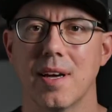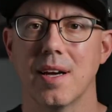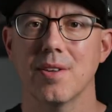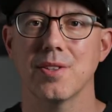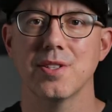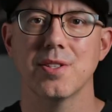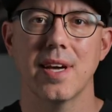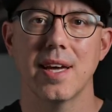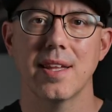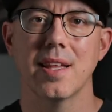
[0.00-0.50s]
I
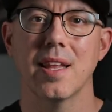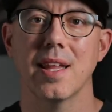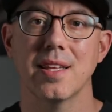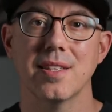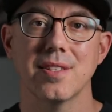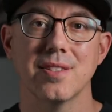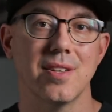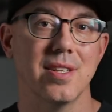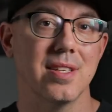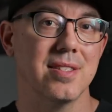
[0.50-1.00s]
also had the
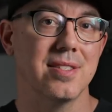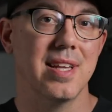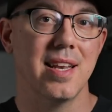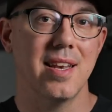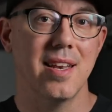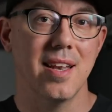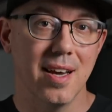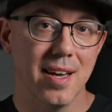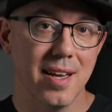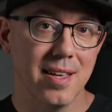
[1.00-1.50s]
lens on a
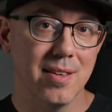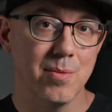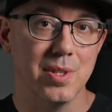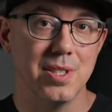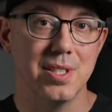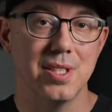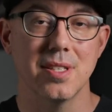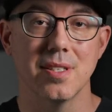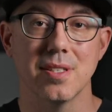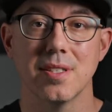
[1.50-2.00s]
Z9,
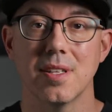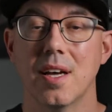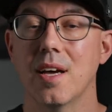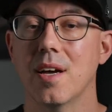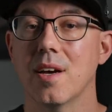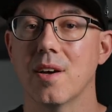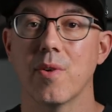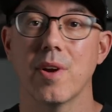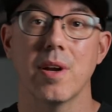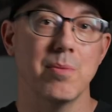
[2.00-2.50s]
which is
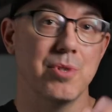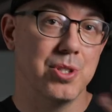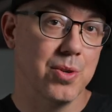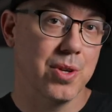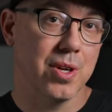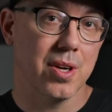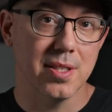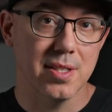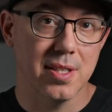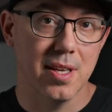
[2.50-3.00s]
what I'm
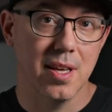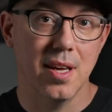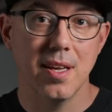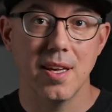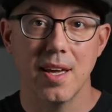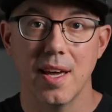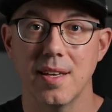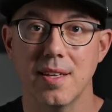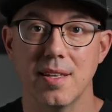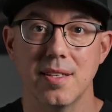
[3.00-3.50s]
shooting on today,
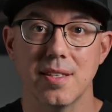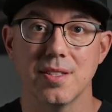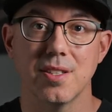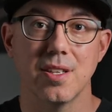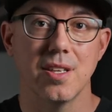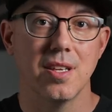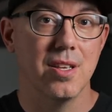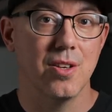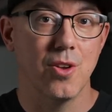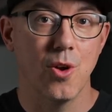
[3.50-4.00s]
and it
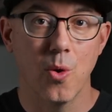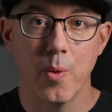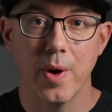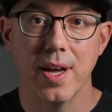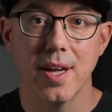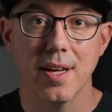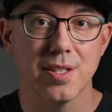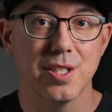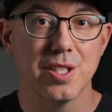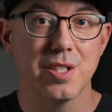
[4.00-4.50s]
is in no
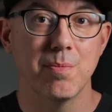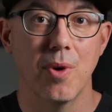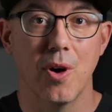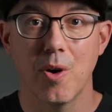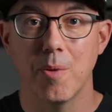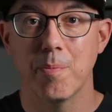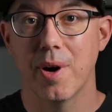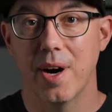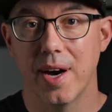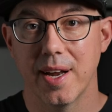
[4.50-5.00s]
way a
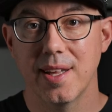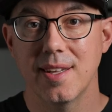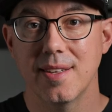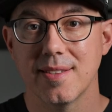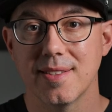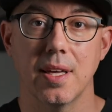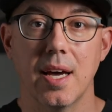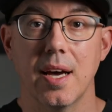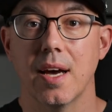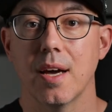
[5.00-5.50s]
small body.
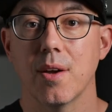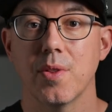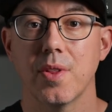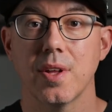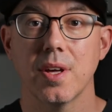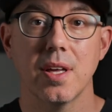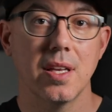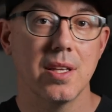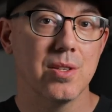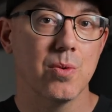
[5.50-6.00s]
Yeah, I don't
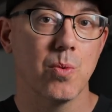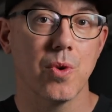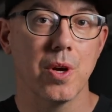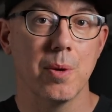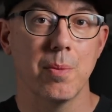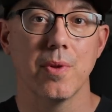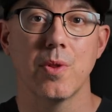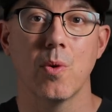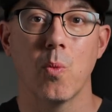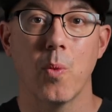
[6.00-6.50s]
think you need to worry
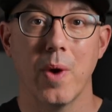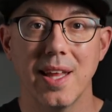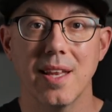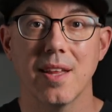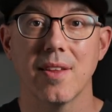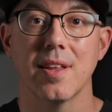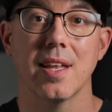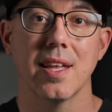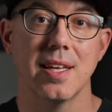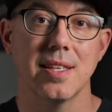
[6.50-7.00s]
about the weight
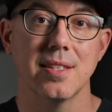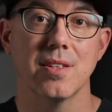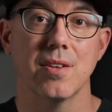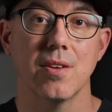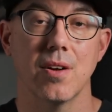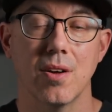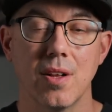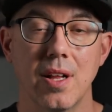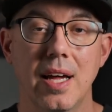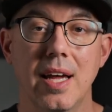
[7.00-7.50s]
of the lens at
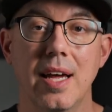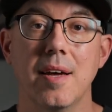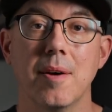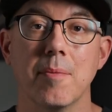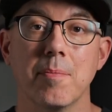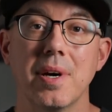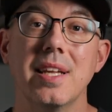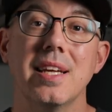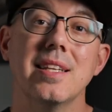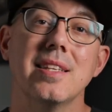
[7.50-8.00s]
all.
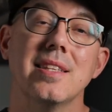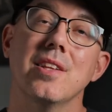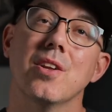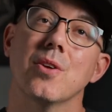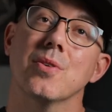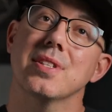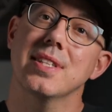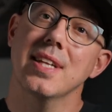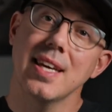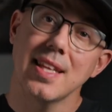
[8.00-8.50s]
But it, you
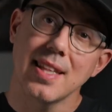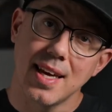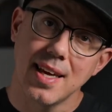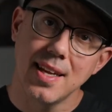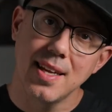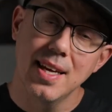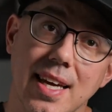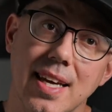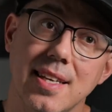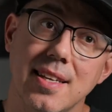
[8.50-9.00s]
know, saying
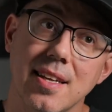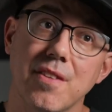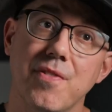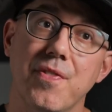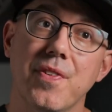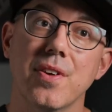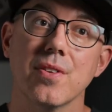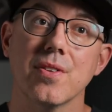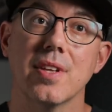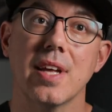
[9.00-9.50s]
that, it does
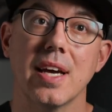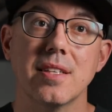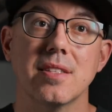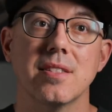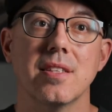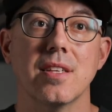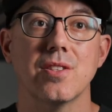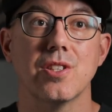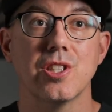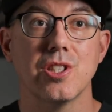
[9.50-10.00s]
feel nice
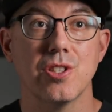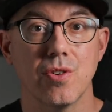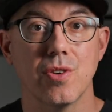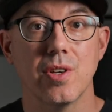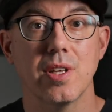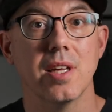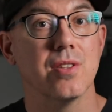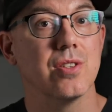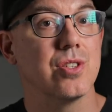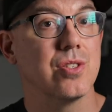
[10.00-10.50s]
and
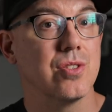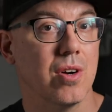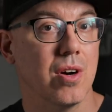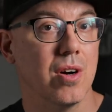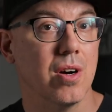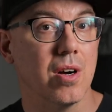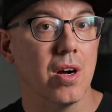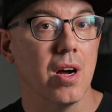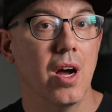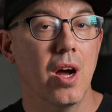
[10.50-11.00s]
sturdy and
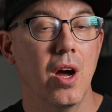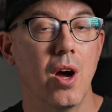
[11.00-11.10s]
strong